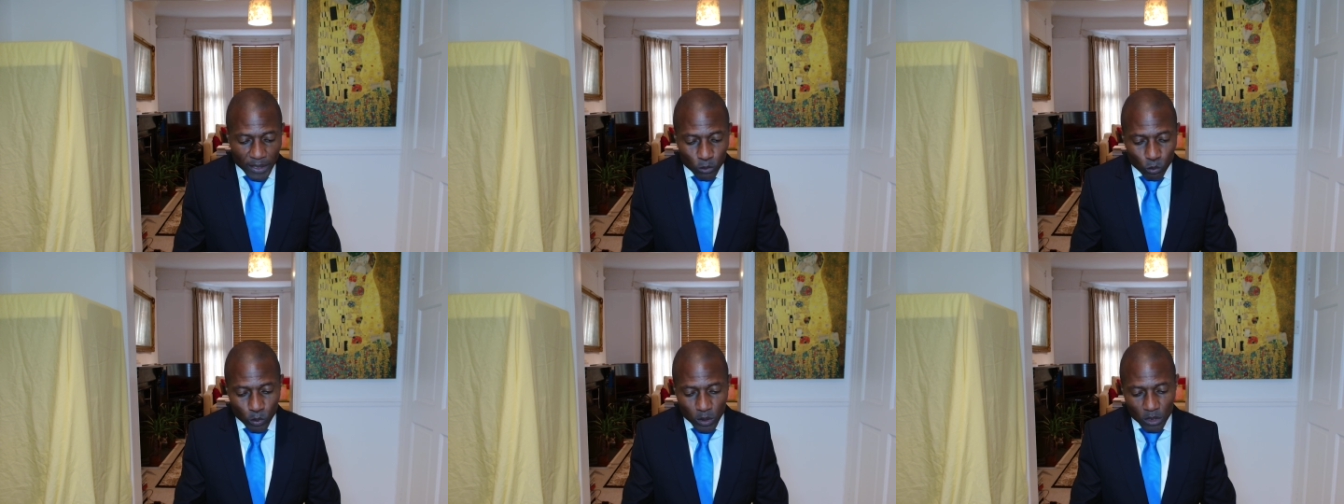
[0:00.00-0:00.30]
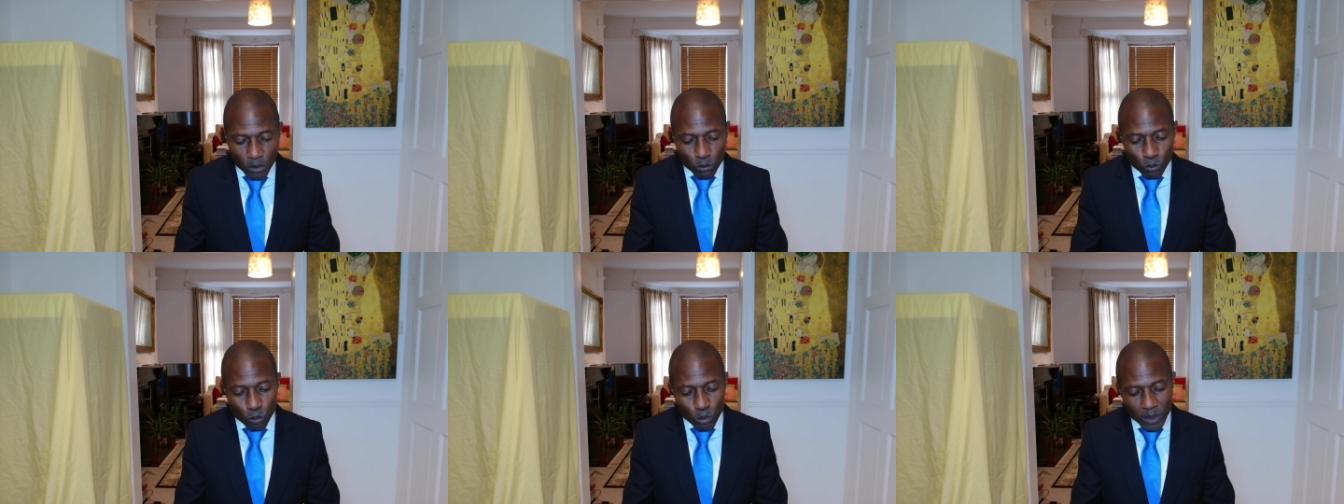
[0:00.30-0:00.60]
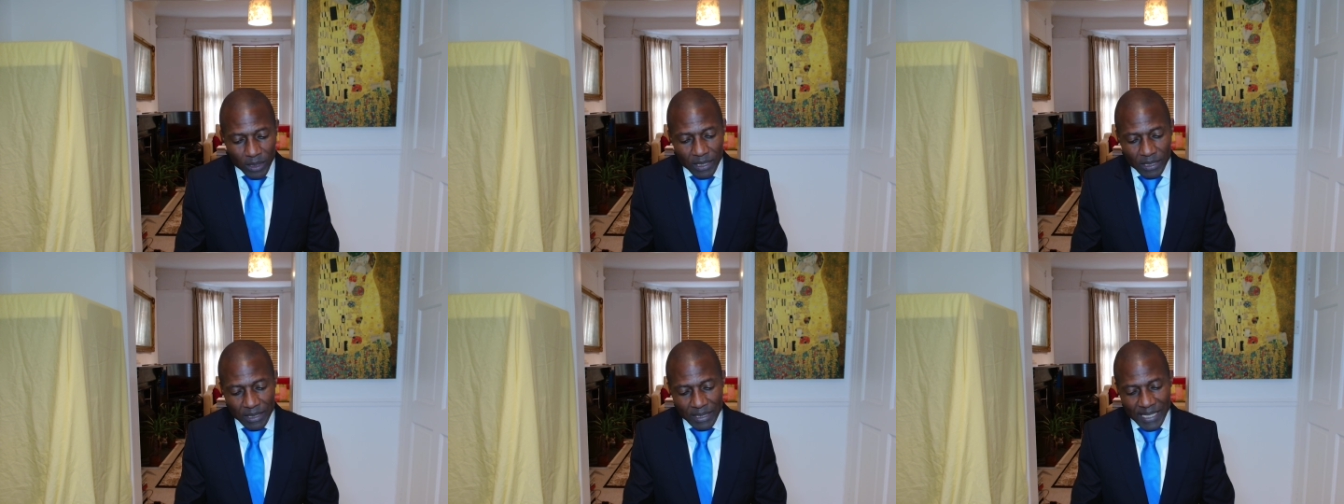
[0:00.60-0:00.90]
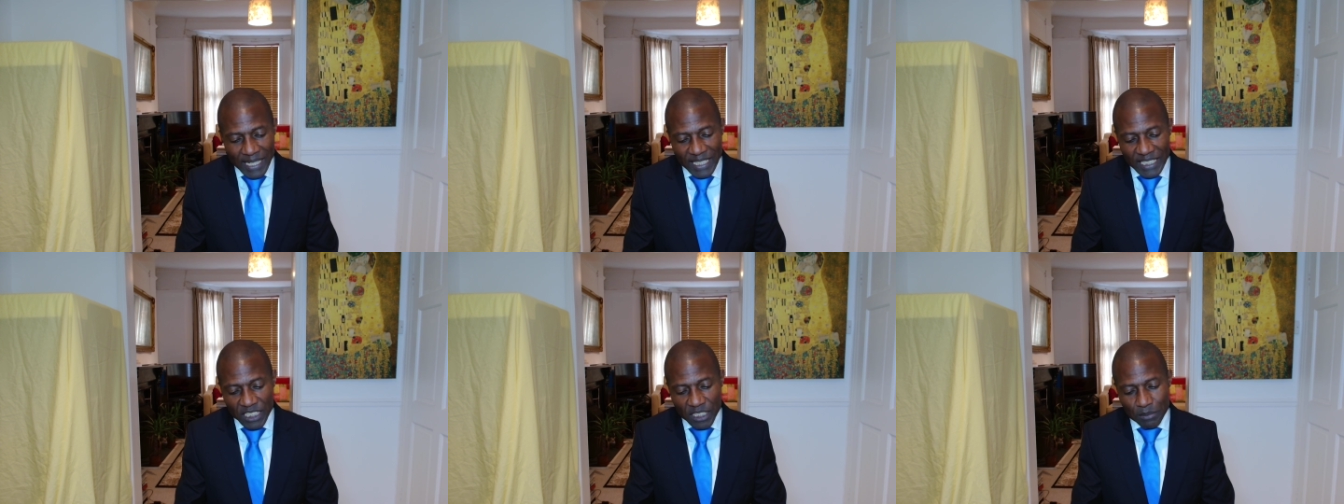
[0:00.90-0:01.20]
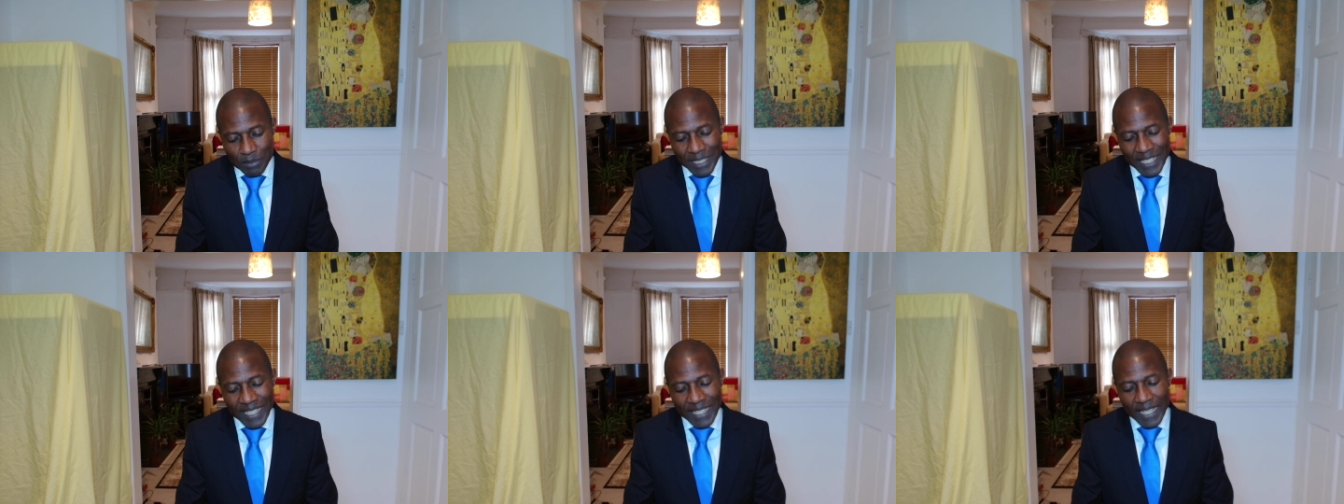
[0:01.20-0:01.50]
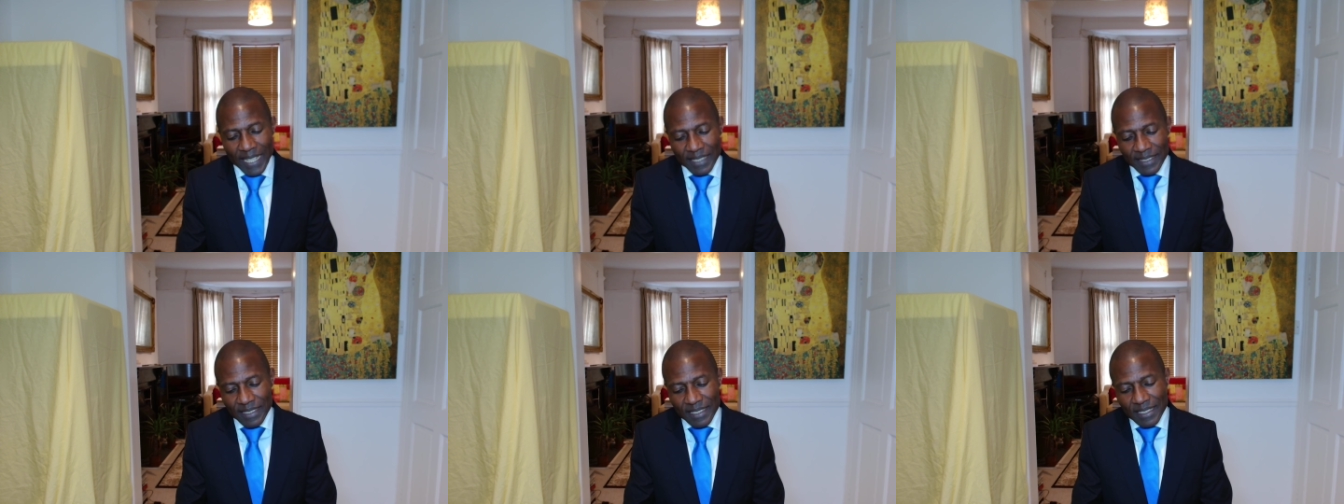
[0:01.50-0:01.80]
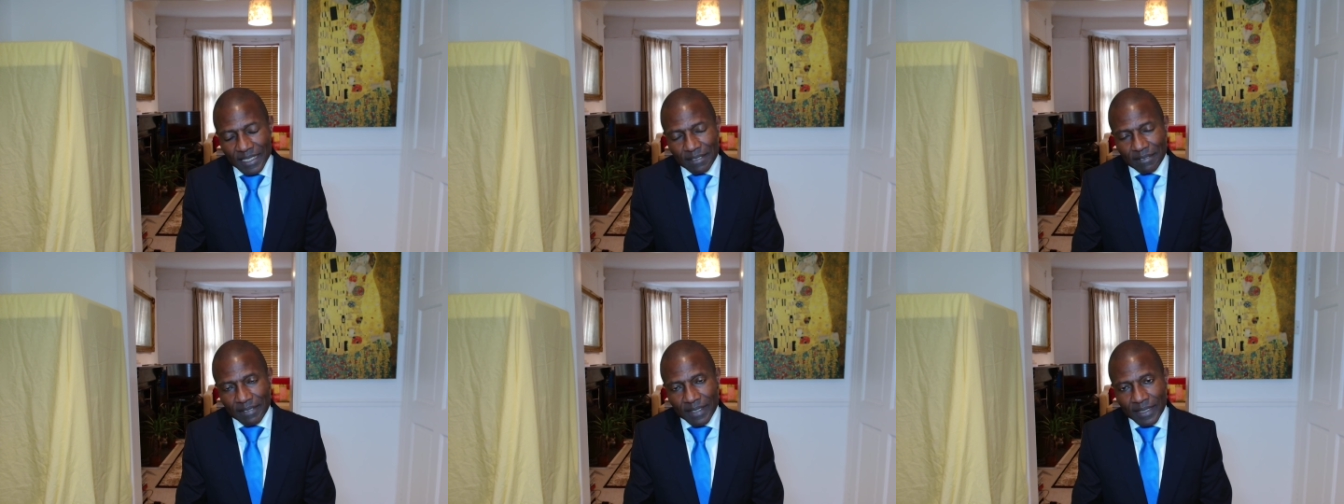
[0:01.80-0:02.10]
witness testimony against the
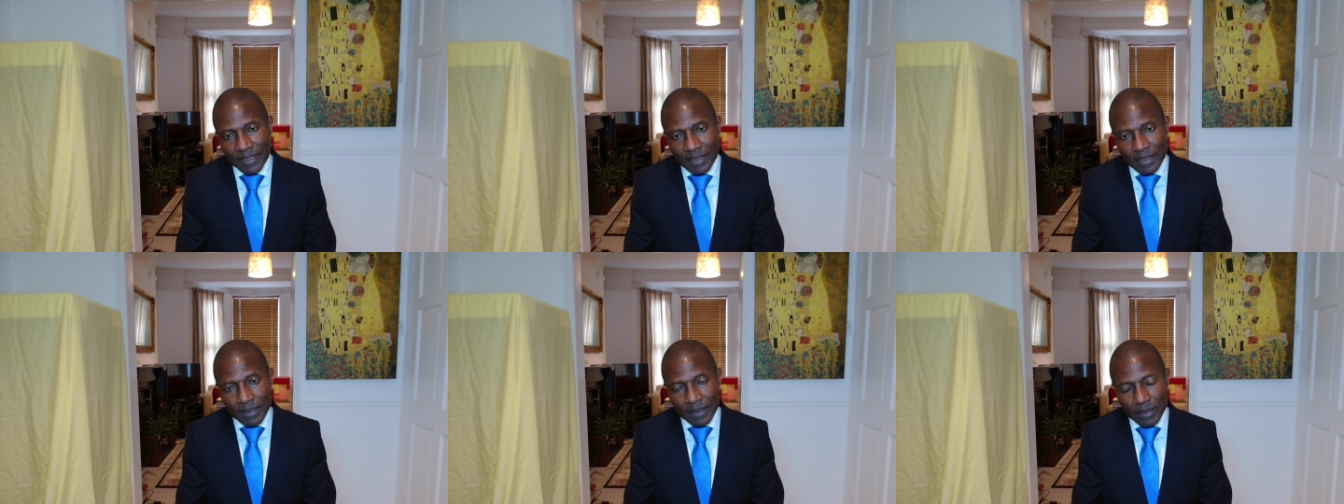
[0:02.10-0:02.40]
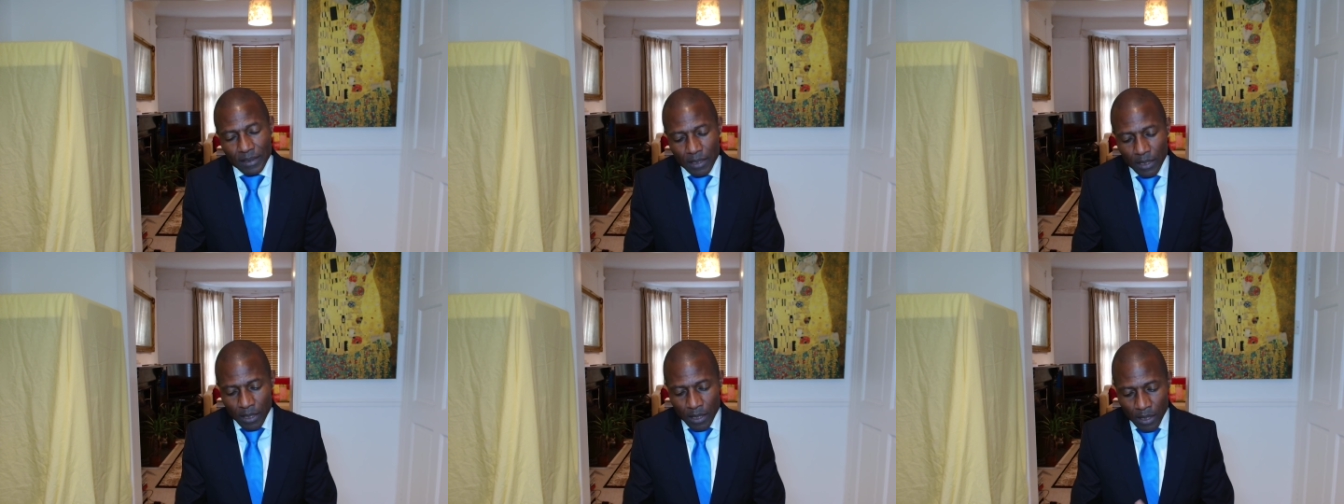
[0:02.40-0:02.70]
defendant,